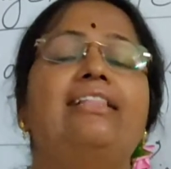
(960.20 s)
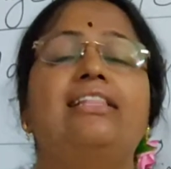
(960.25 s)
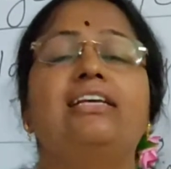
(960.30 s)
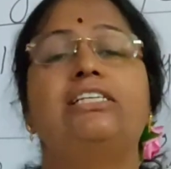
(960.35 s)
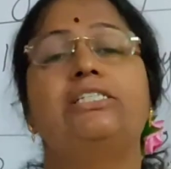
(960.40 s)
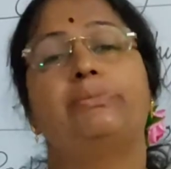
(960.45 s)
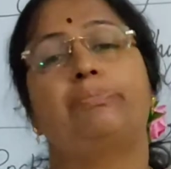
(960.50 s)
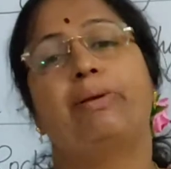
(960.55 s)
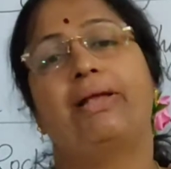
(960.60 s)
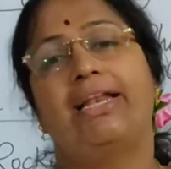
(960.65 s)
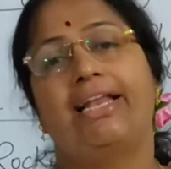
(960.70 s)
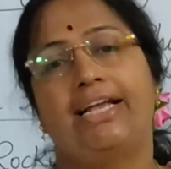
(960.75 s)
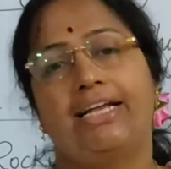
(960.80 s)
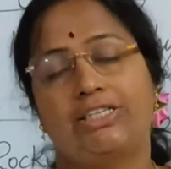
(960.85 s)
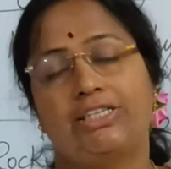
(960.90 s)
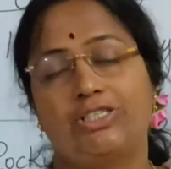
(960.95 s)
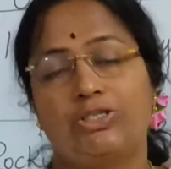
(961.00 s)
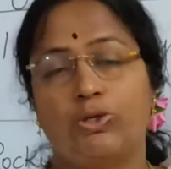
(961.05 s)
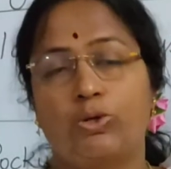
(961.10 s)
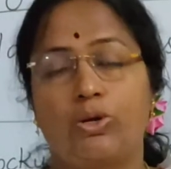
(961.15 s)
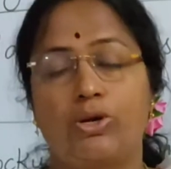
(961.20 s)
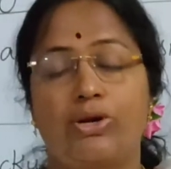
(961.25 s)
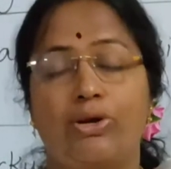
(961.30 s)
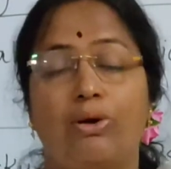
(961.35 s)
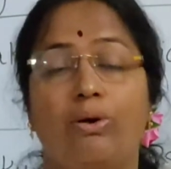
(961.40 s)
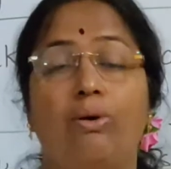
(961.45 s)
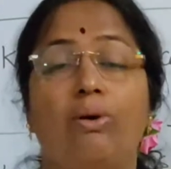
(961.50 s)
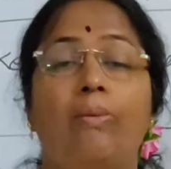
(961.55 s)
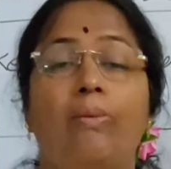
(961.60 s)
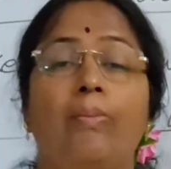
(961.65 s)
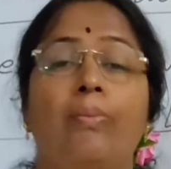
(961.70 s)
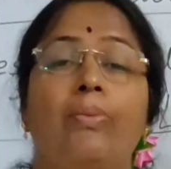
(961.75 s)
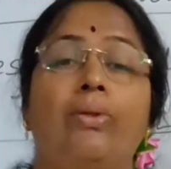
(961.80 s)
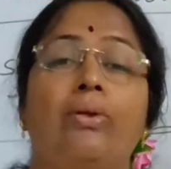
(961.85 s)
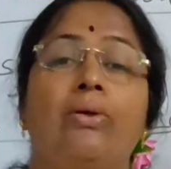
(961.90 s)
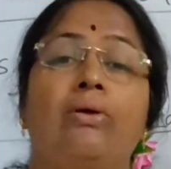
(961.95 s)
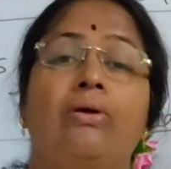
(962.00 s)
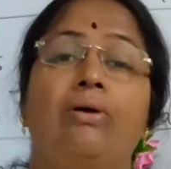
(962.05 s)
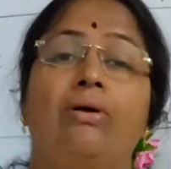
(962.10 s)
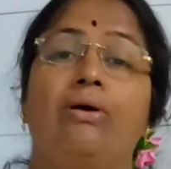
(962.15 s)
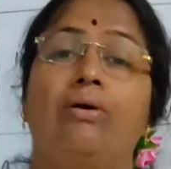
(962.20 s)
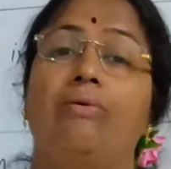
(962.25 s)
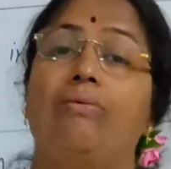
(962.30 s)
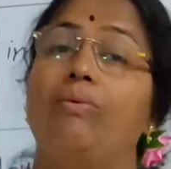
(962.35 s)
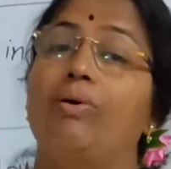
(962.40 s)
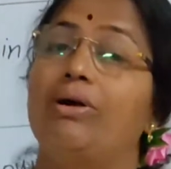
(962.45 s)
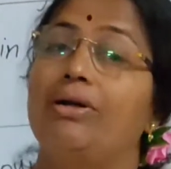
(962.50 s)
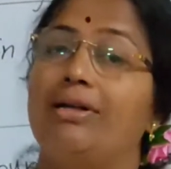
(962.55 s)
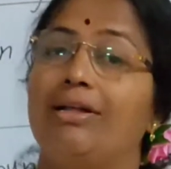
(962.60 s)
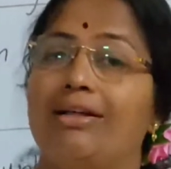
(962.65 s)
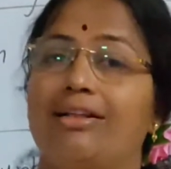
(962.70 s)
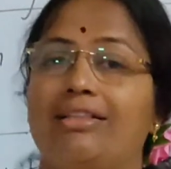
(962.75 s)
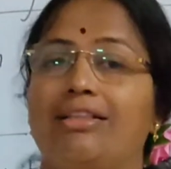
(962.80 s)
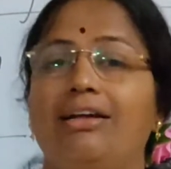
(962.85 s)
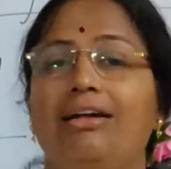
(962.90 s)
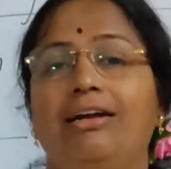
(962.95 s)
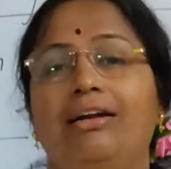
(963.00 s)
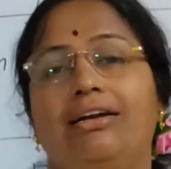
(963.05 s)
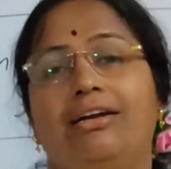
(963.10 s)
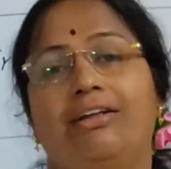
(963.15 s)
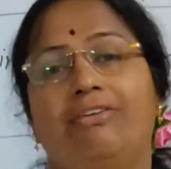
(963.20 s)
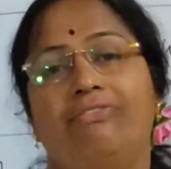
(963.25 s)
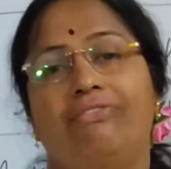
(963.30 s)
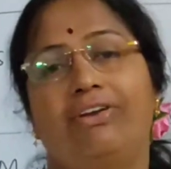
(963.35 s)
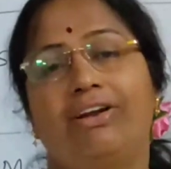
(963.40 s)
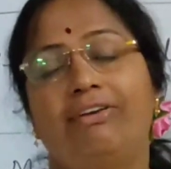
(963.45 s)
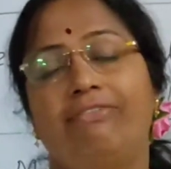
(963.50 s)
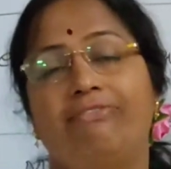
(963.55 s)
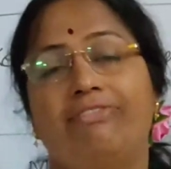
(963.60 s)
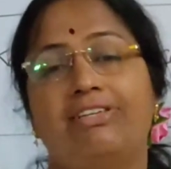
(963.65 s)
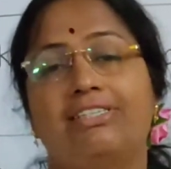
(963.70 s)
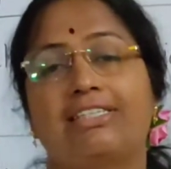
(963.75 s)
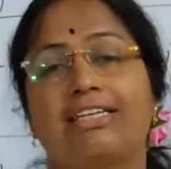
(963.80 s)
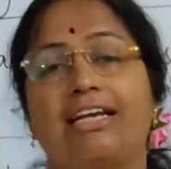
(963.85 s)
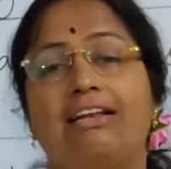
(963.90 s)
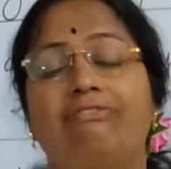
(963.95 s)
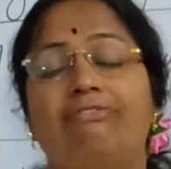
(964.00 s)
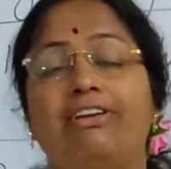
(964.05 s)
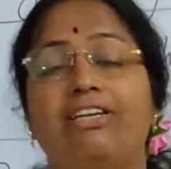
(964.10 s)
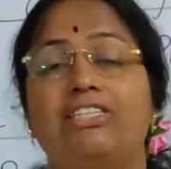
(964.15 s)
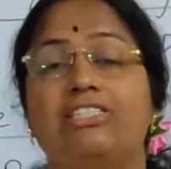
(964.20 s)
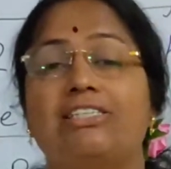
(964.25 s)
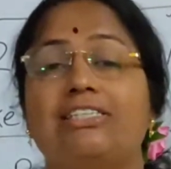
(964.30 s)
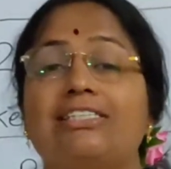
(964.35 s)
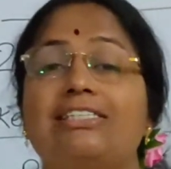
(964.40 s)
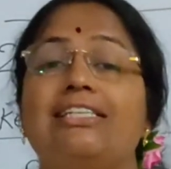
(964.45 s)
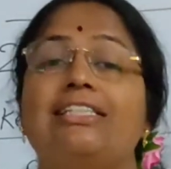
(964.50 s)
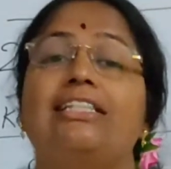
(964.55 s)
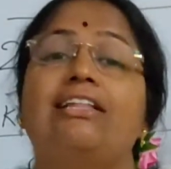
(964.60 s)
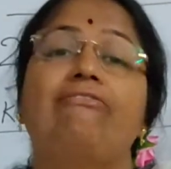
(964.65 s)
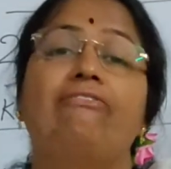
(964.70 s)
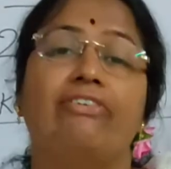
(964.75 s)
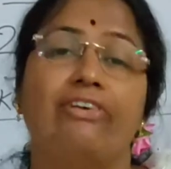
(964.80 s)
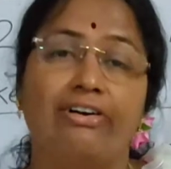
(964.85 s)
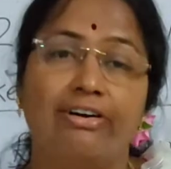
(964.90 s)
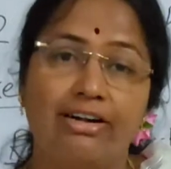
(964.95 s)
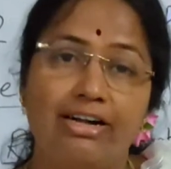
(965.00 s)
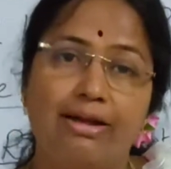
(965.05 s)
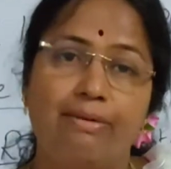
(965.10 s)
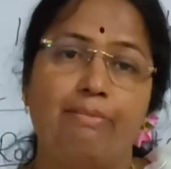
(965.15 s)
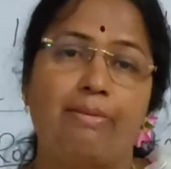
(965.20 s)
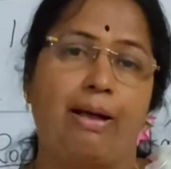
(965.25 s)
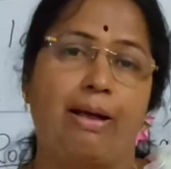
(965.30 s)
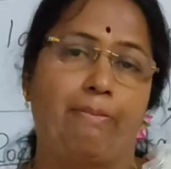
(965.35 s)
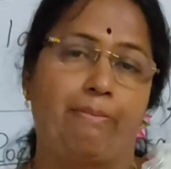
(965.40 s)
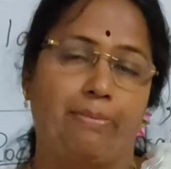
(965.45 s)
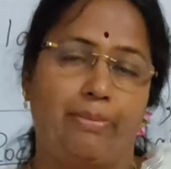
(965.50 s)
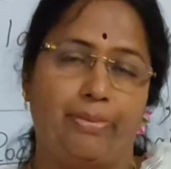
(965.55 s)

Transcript: the spellings, you will know what are the different physical features in the world map.